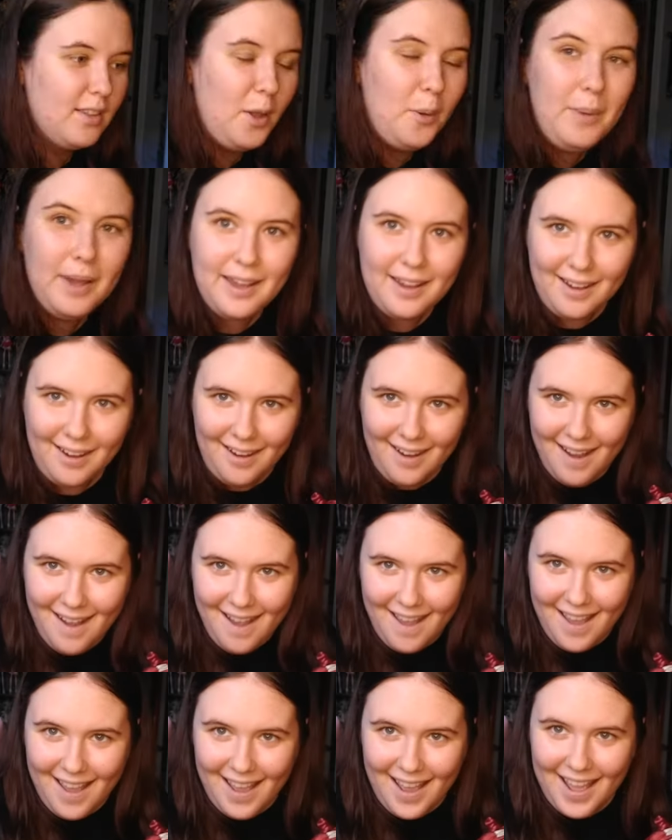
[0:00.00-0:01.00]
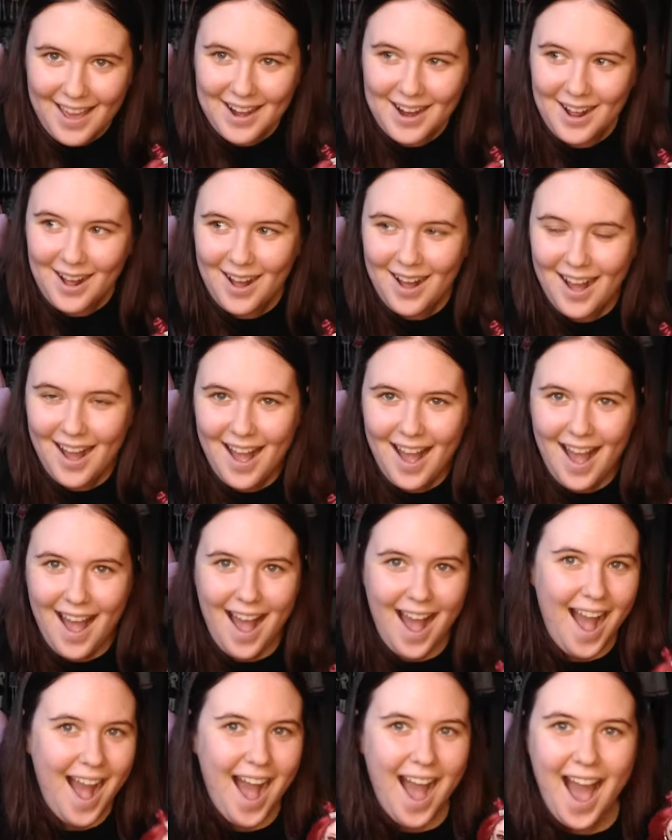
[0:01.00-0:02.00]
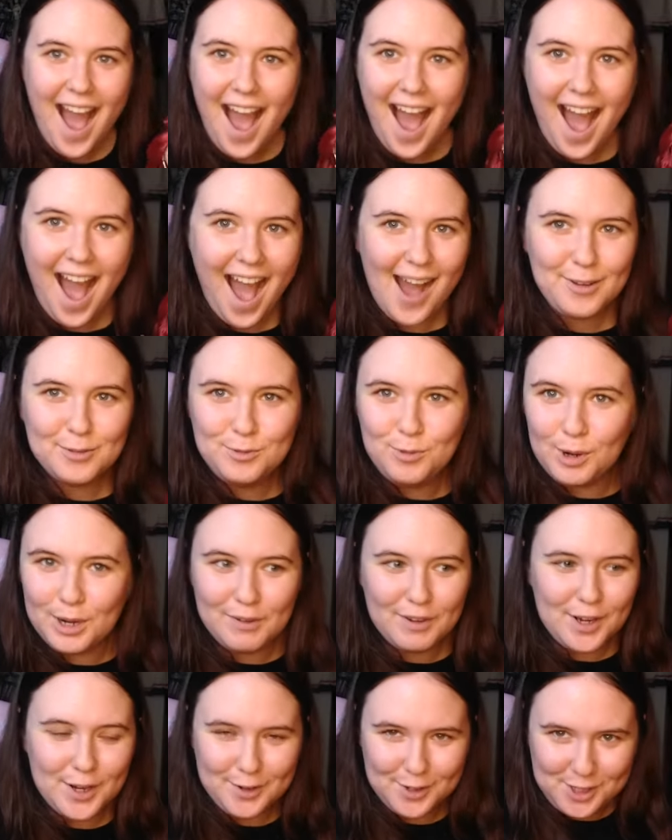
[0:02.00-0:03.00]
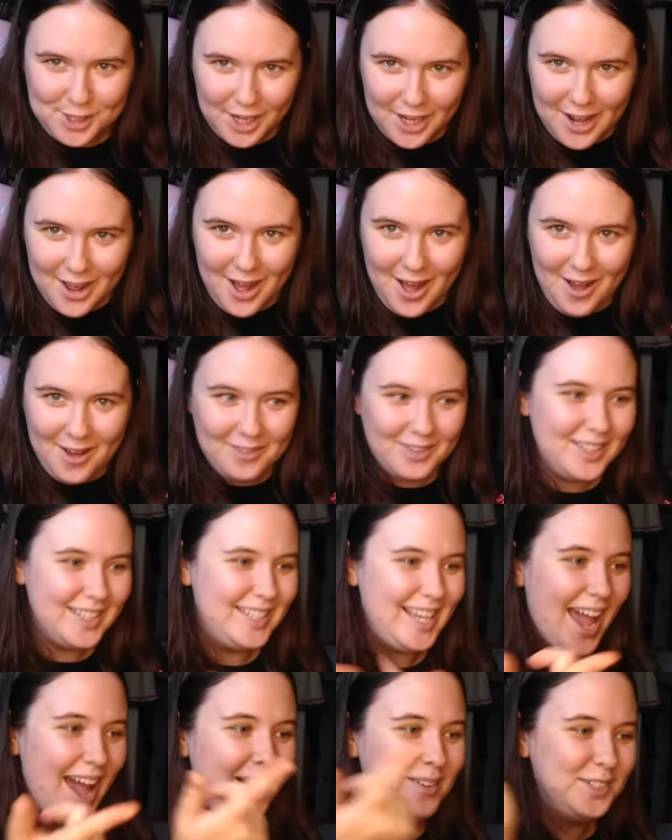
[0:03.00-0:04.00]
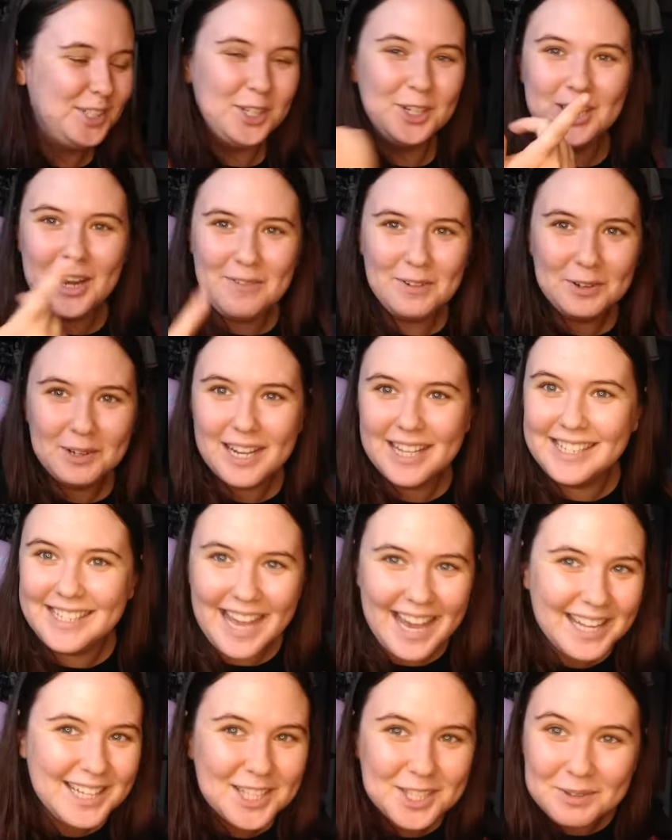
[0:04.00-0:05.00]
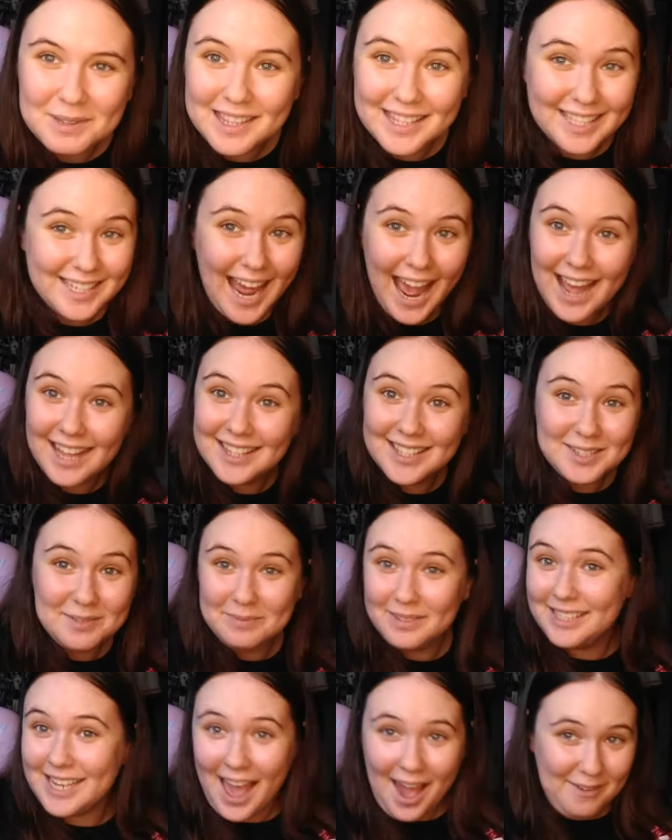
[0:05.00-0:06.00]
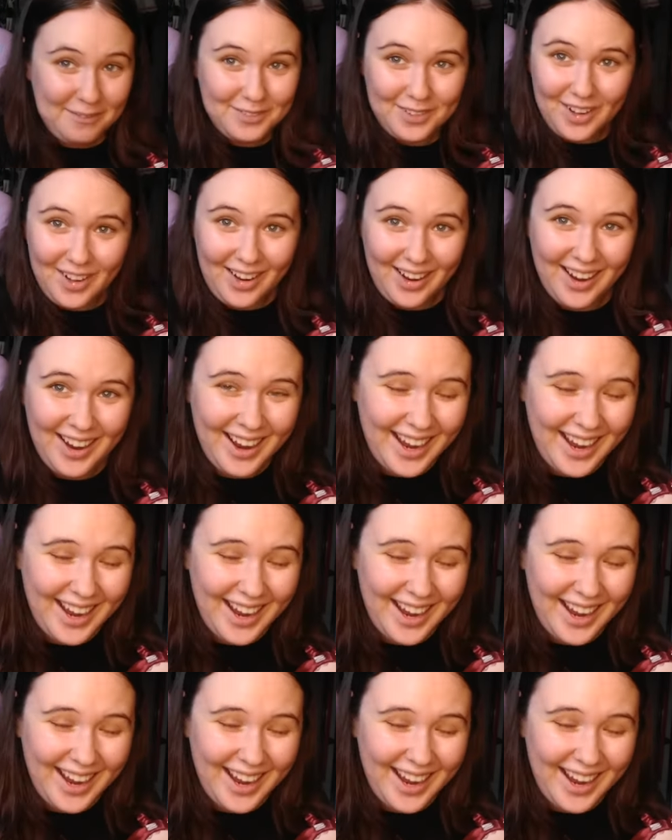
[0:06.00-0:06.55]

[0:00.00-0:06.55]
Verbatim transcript: Oh my god! Woulda, coulda, shoulda, but damn sure never woulda danced with the handsome devil!